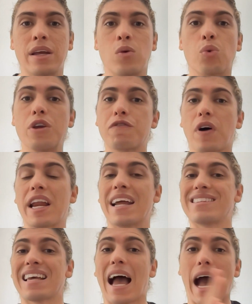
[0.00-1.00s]

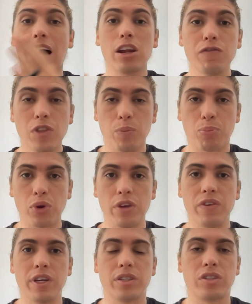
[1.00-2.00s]
refinance out of the
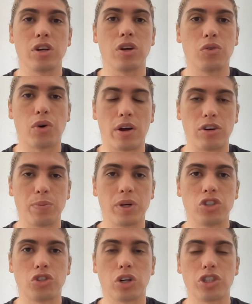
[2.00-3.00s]
previous ground up
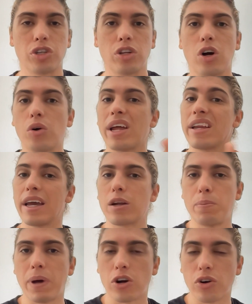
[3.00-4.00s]
construction loan and get a
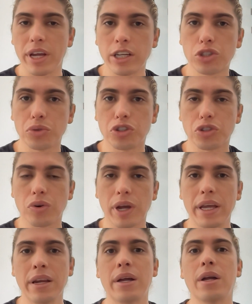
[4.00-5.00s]
better interest
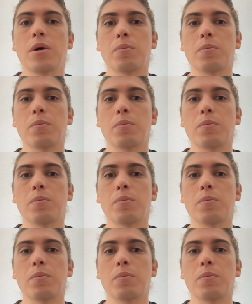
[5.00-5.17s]
rate,